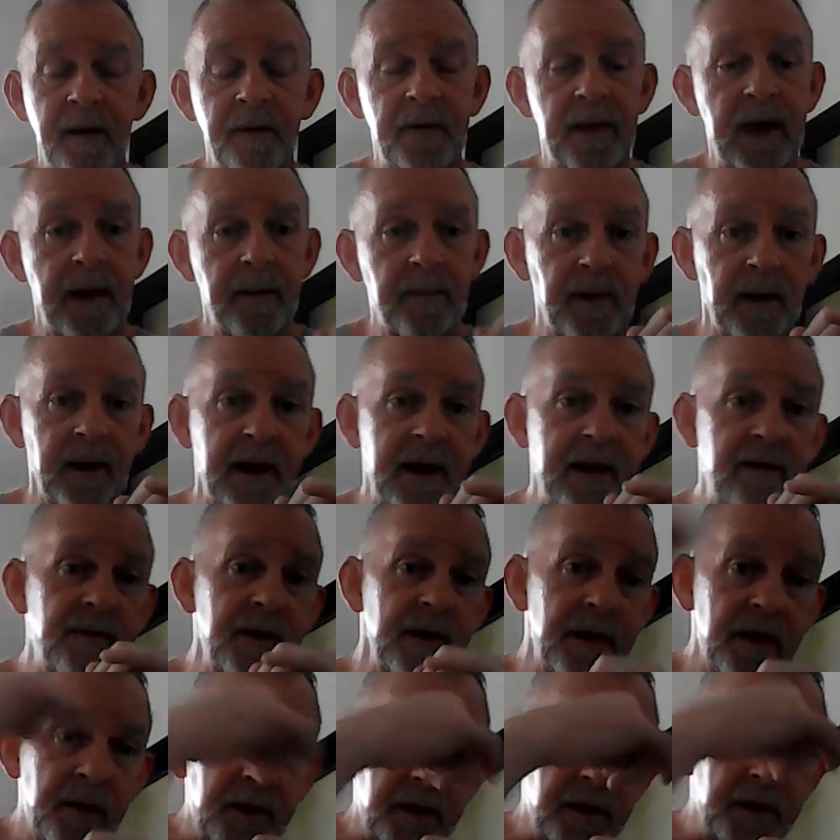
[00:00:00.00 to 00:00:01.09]
They believe
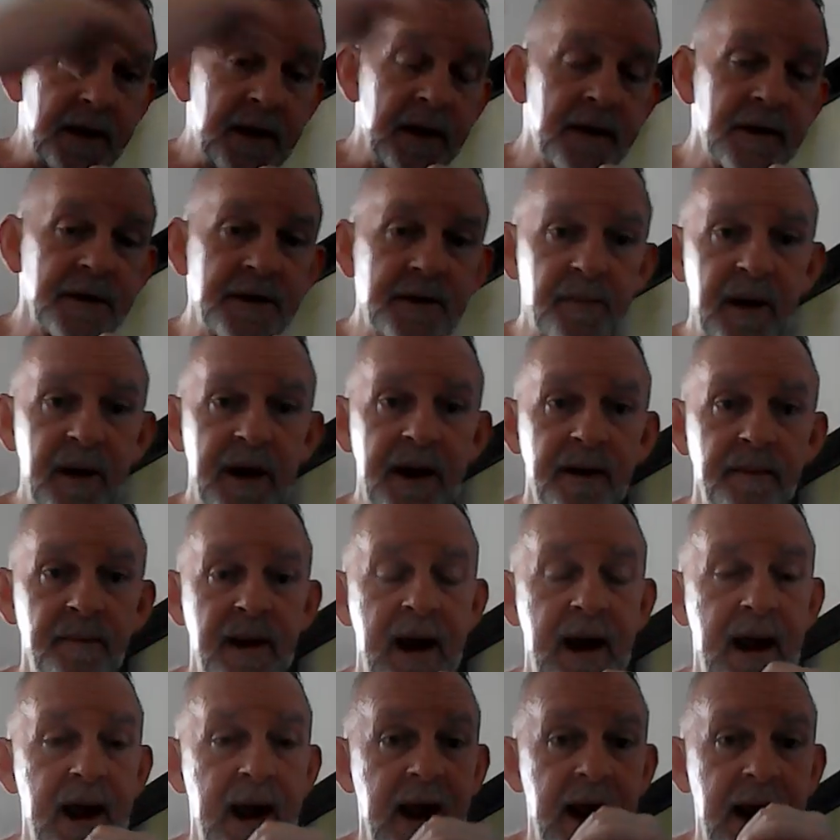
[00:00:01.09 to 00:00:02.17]
in hooking a speed
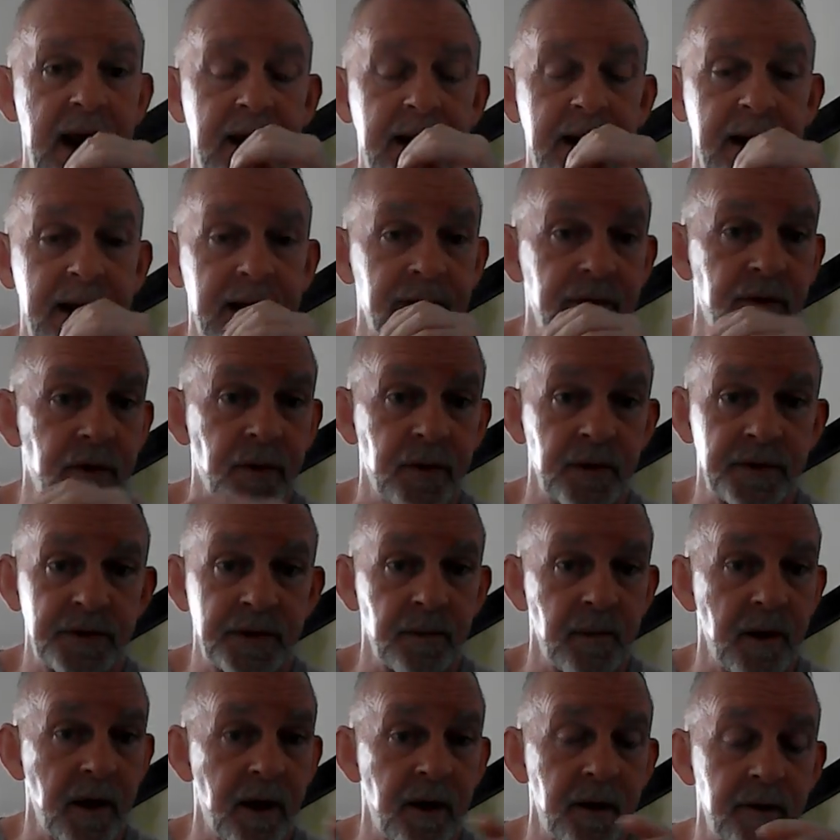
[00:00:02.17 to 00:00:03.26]
bag and doing
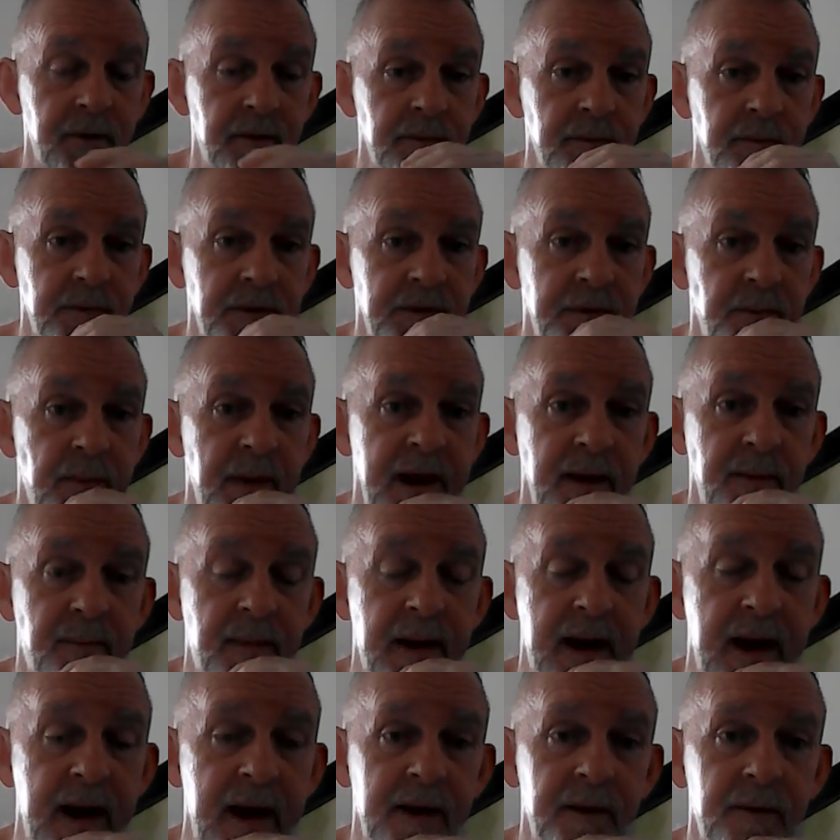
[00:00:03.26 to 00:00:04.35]
some other speed
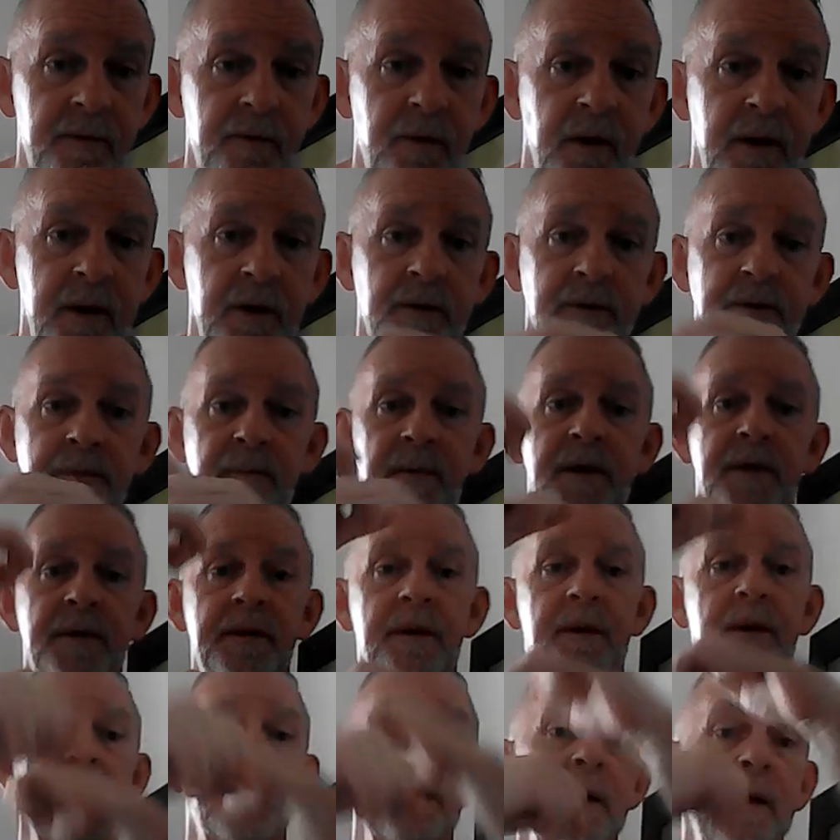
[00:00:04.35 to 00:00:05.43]
bag drills, but
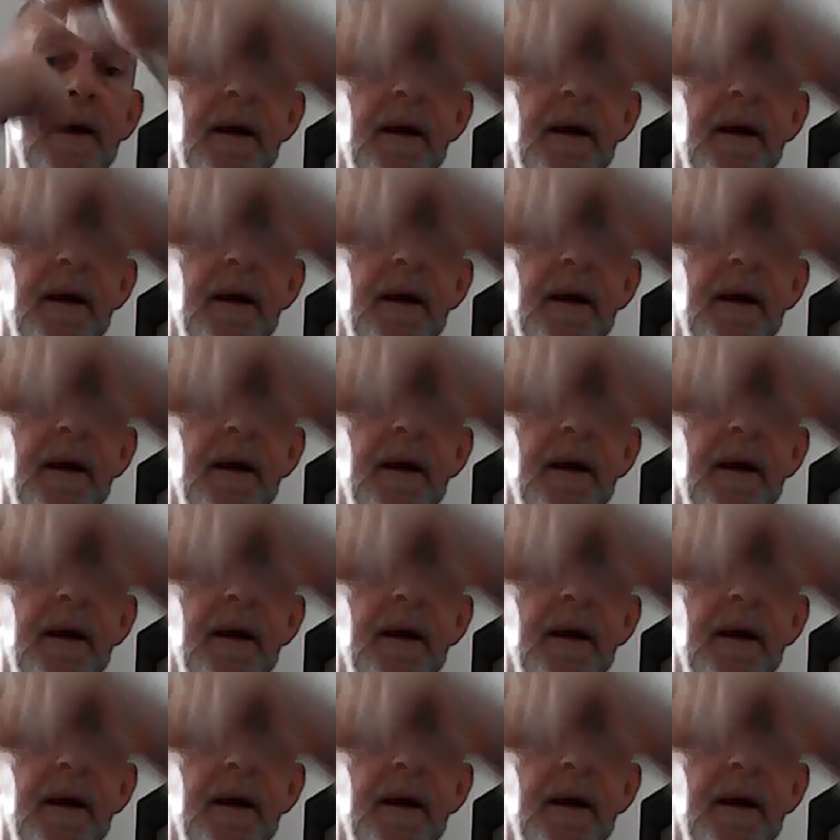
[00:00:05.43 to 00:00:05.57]
the